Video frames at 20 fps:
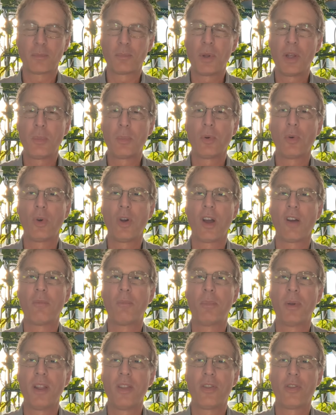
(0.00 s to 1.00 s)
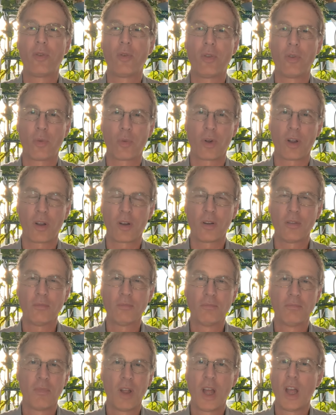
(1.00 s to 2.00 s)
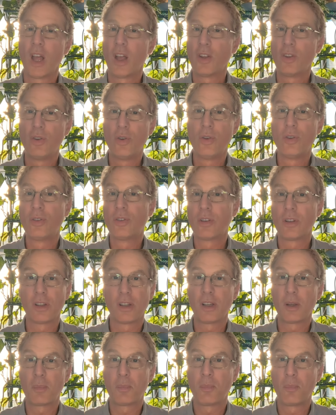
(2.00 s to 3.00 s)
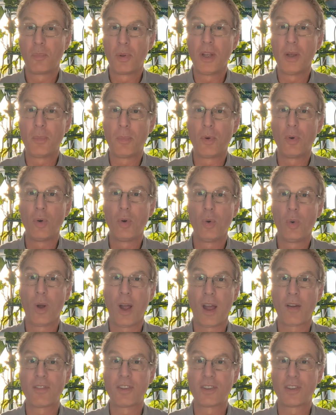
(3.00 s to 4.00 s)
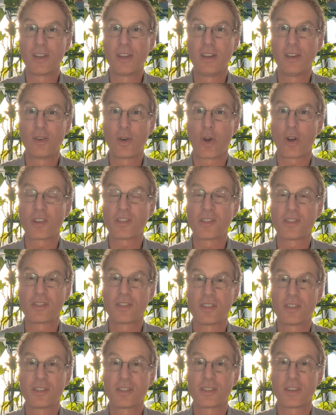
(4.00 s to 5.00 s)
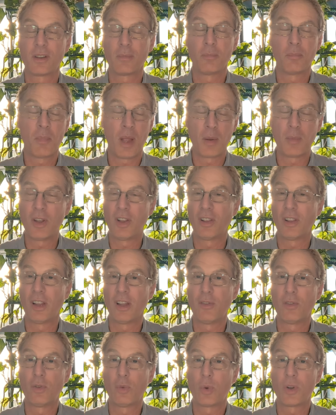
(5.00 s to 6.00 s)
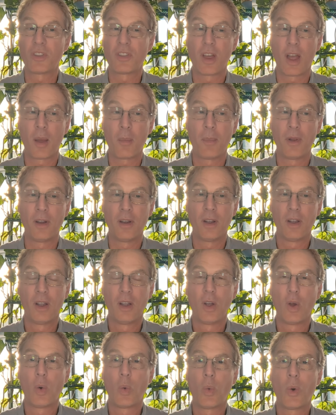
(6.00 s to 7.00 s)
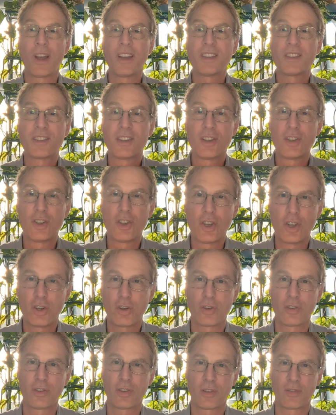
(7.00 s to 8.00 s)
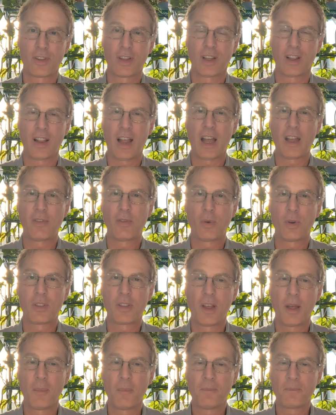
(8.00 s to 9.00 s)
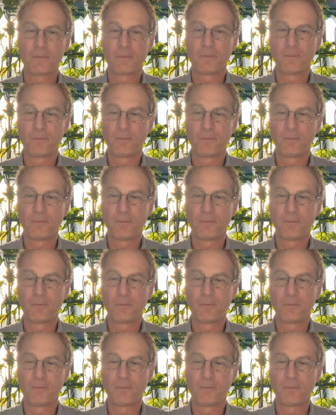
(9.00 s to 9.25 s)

people who have been through the wringer, usually people who have seen narcissists and maybe lived with them and wasted years of their life with them